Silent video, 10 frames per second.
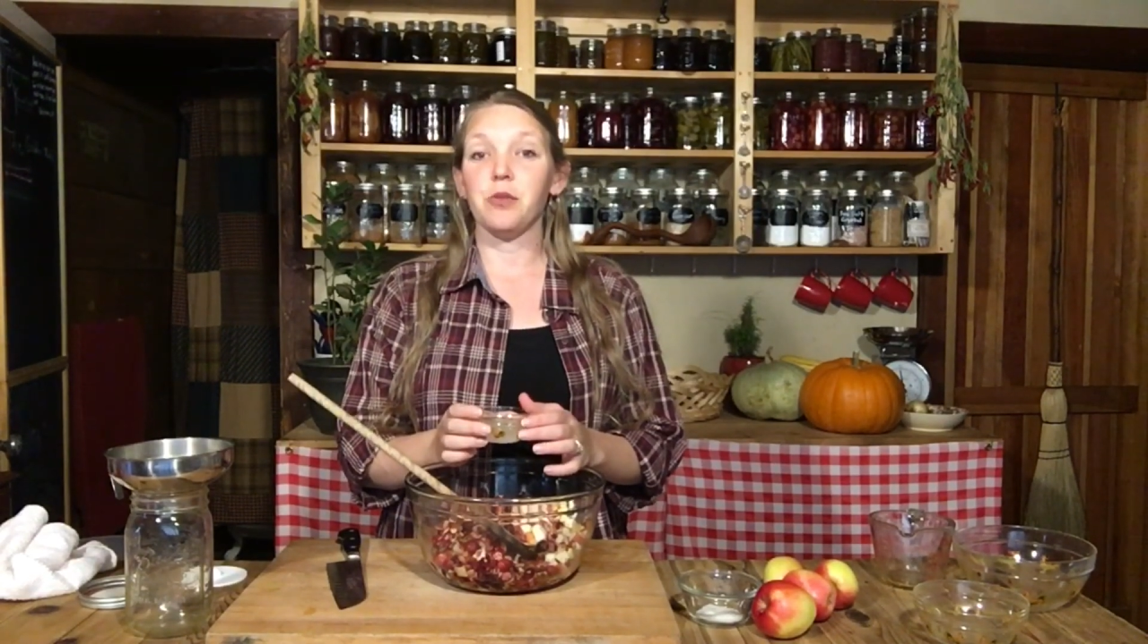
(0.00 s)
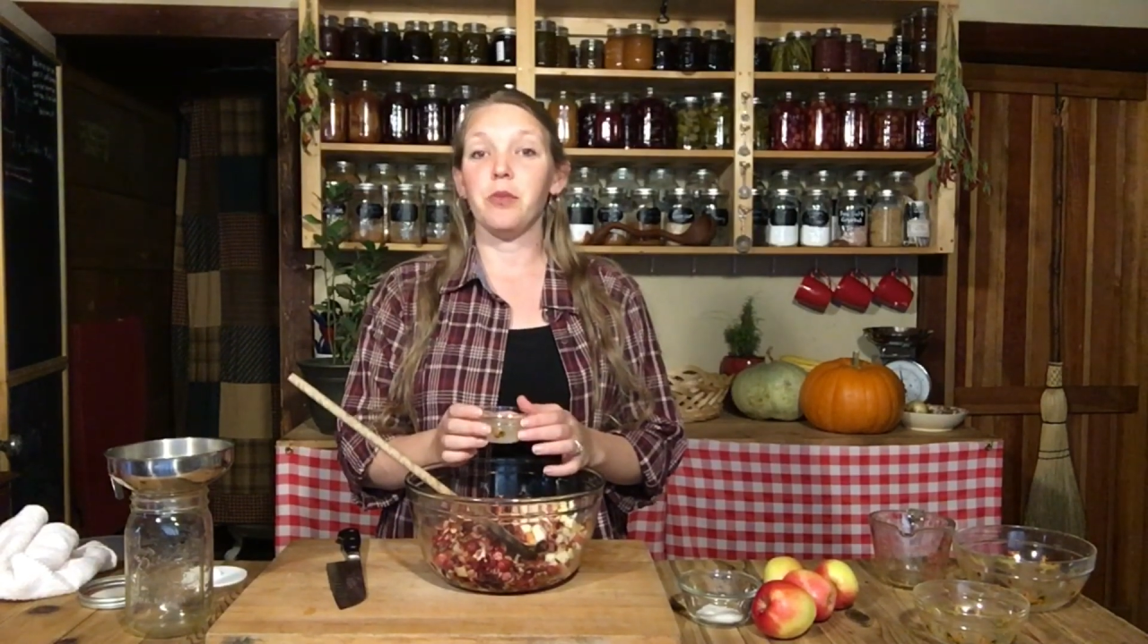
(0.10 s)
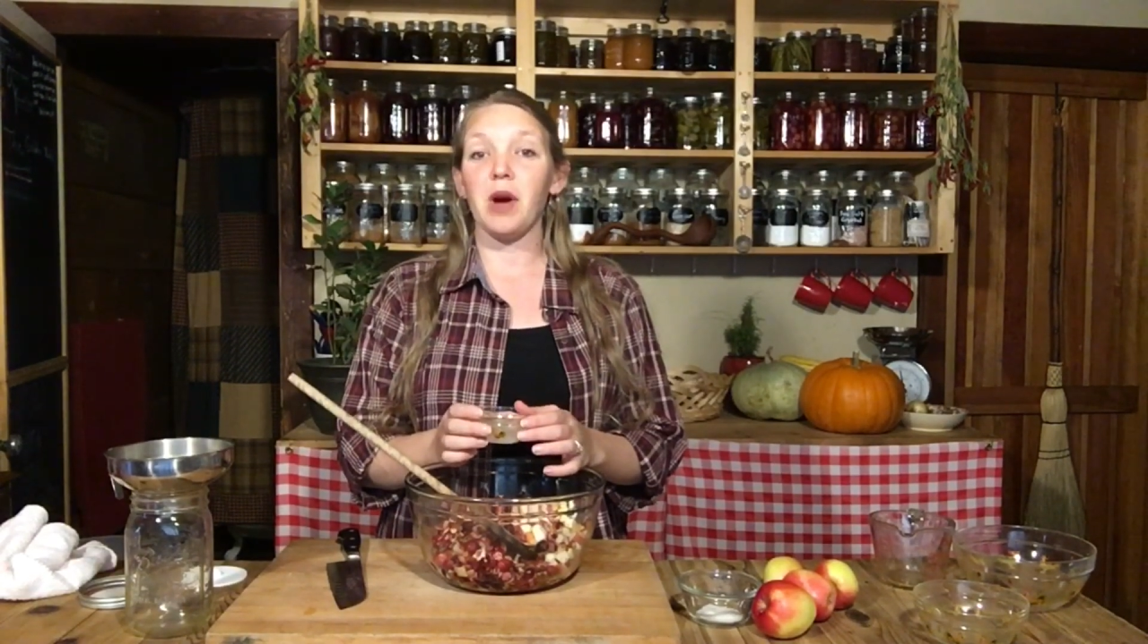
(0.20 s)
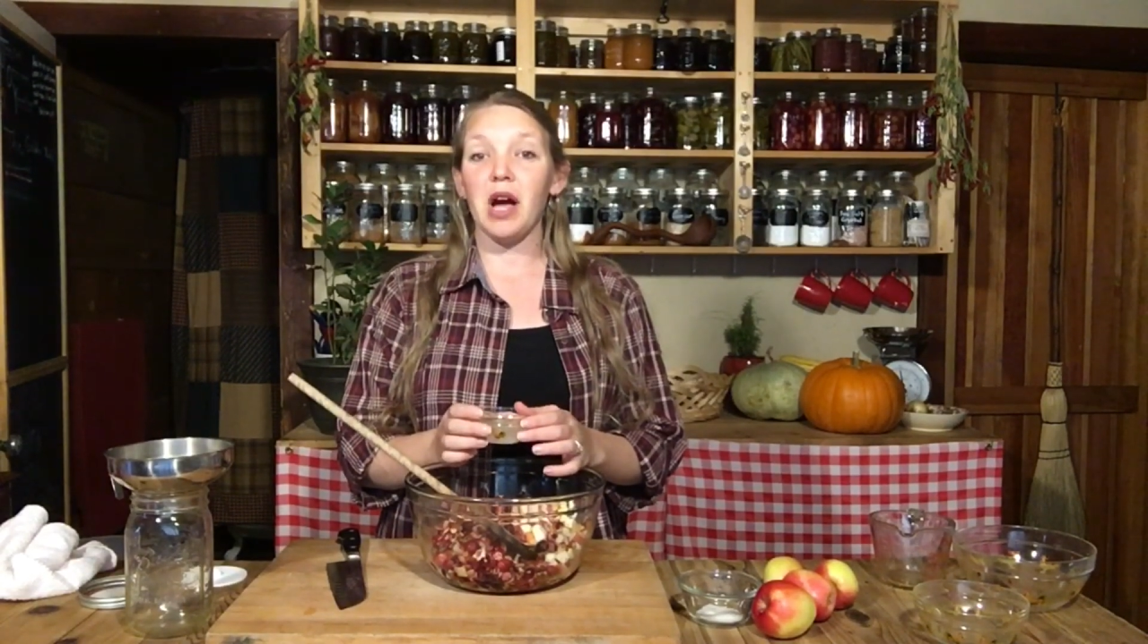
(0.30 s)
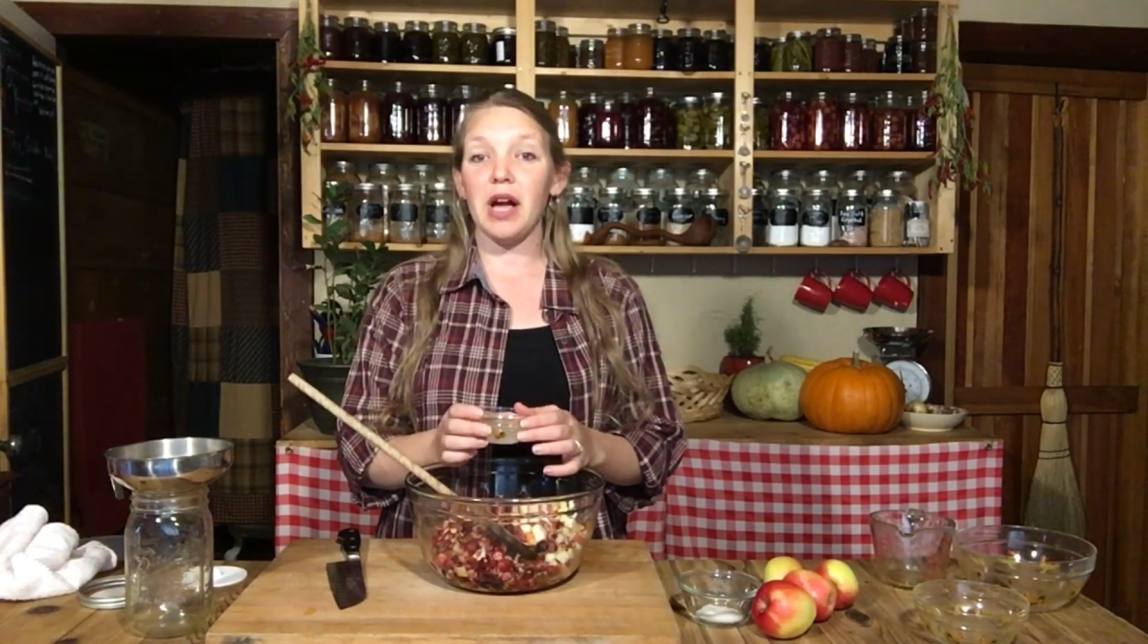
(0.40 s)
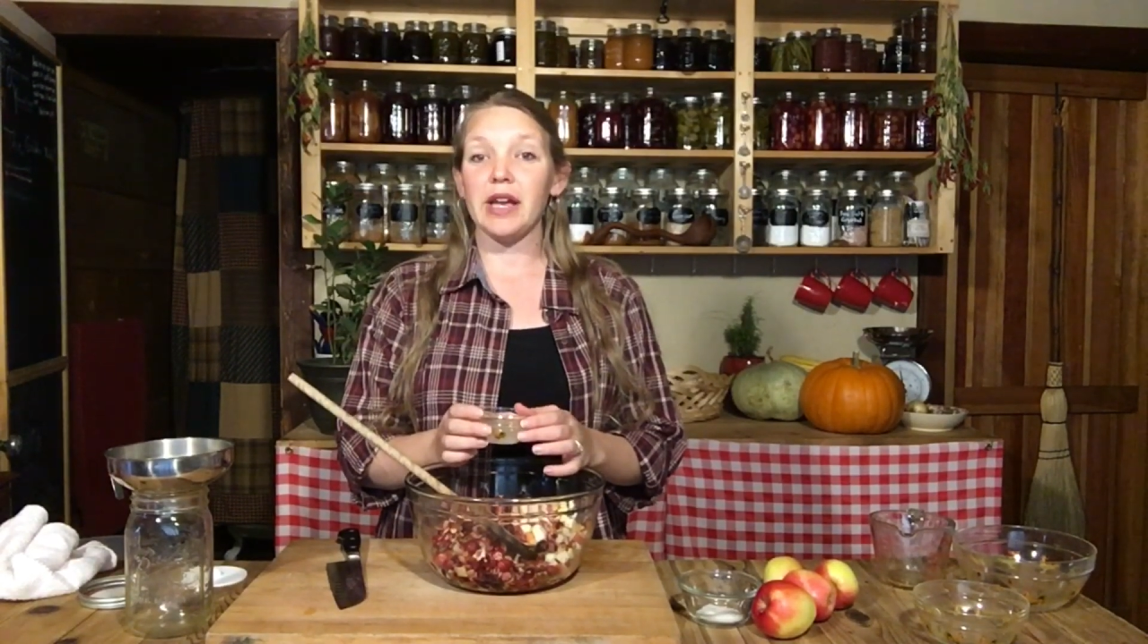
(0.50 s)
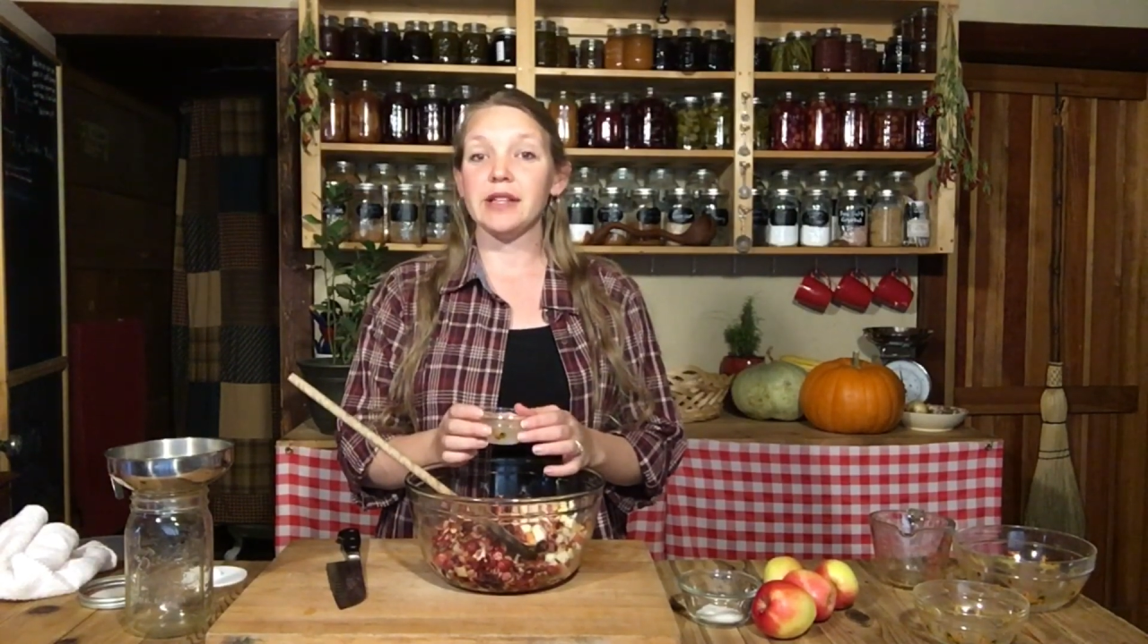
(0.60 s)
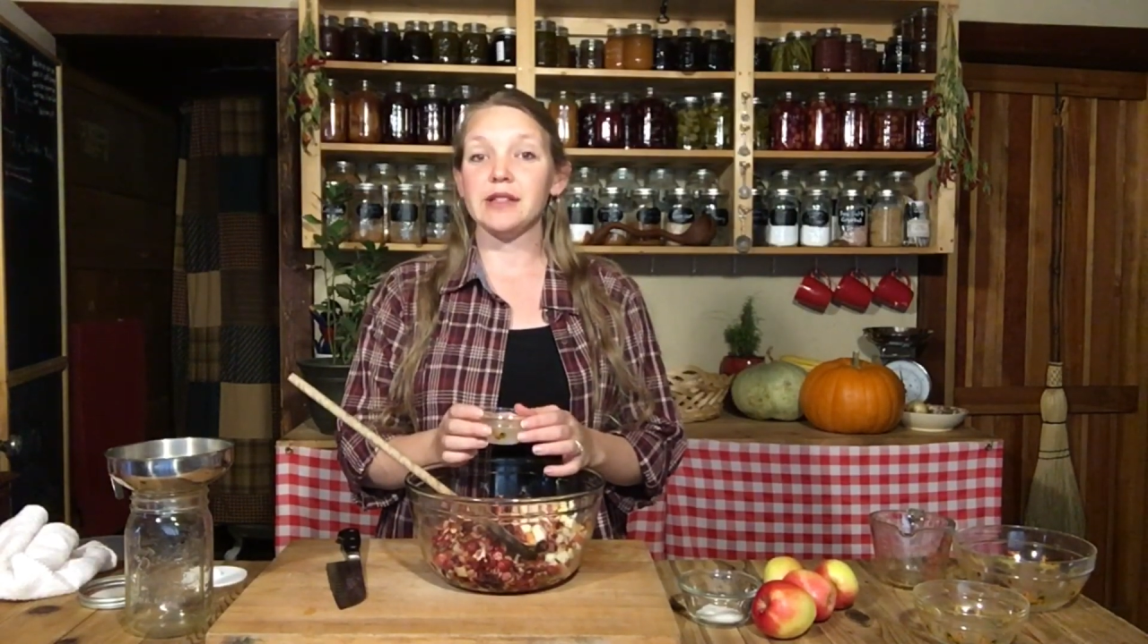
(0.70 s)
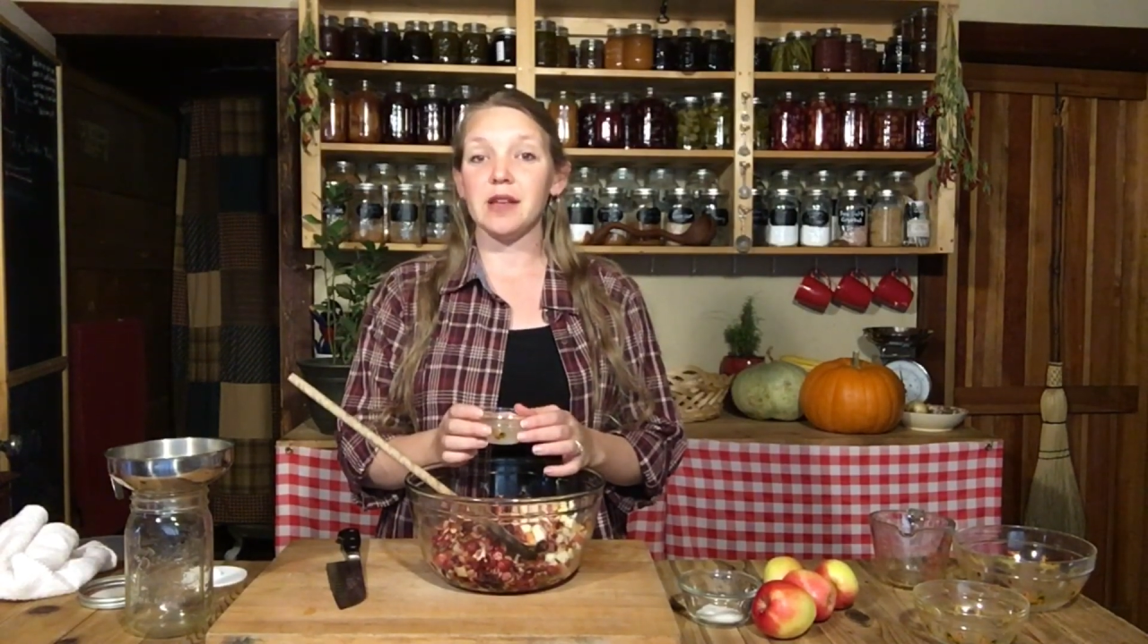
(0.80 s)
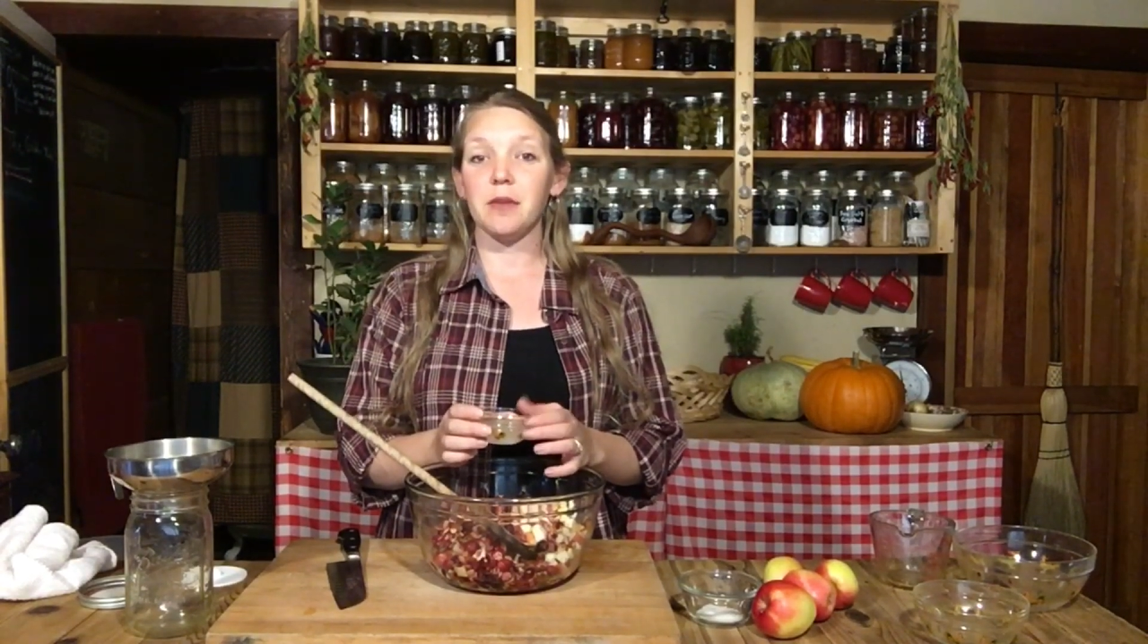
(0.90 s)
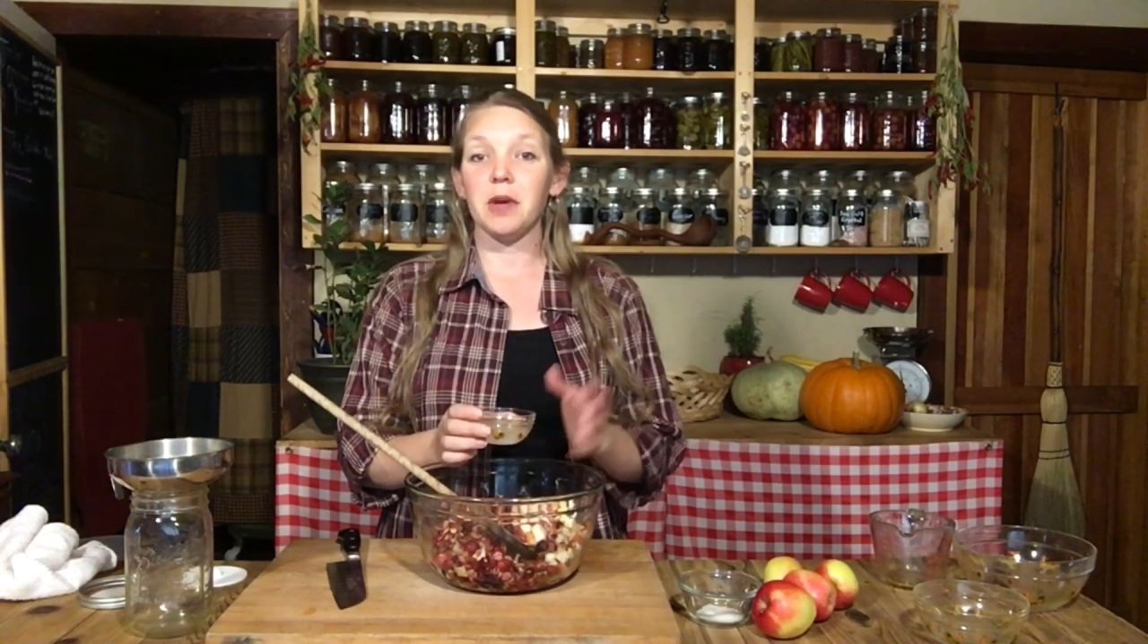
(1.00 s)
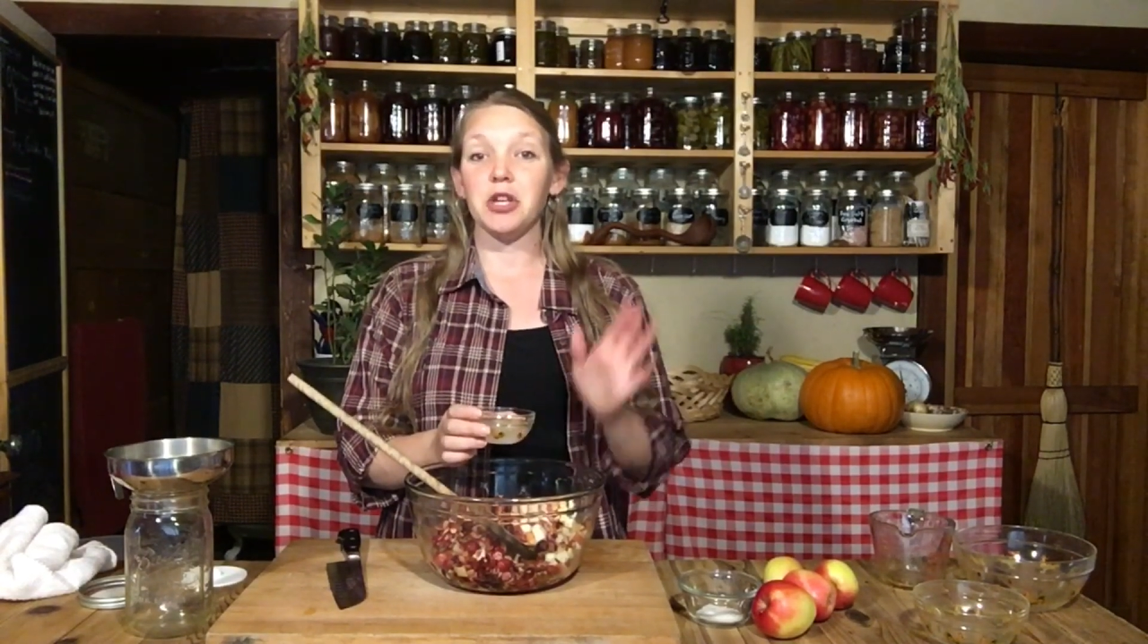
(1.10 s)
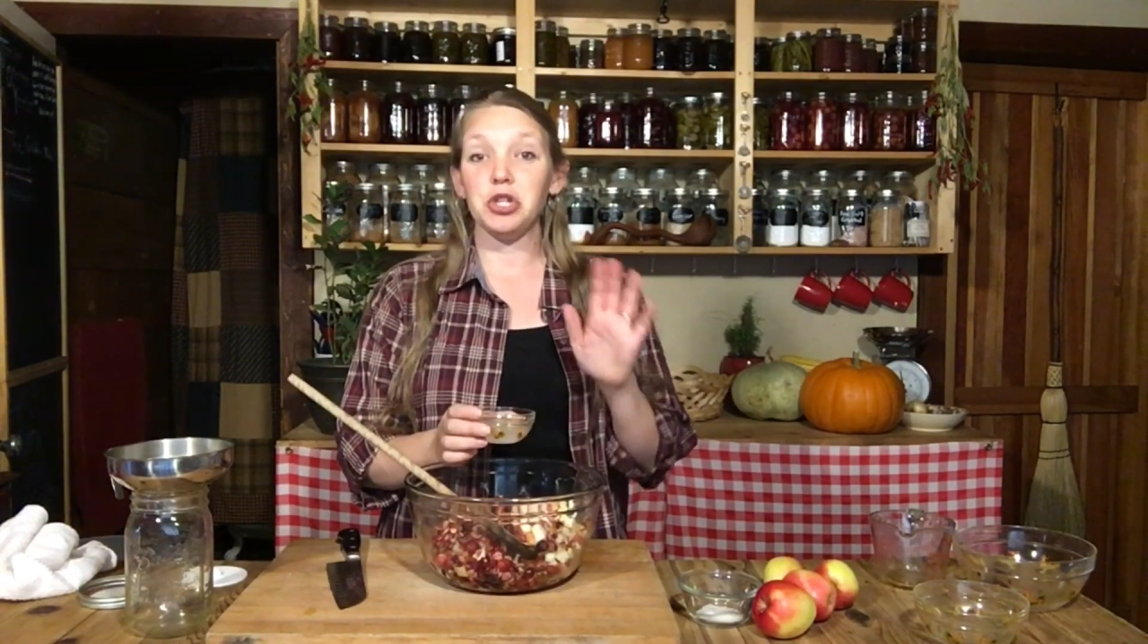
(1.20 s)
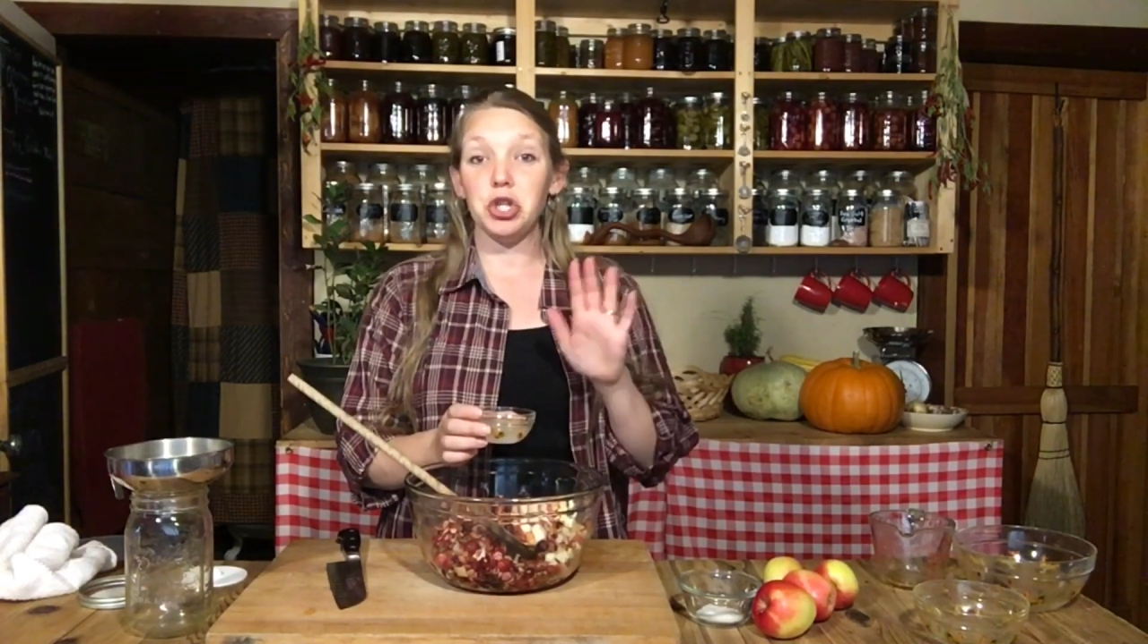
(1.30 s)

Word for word: buy some